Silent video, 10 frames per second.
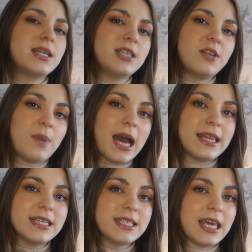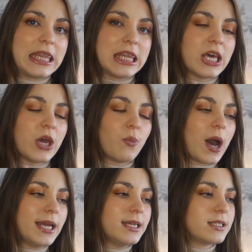I did buy this in the
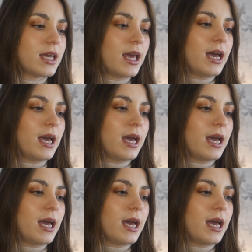white.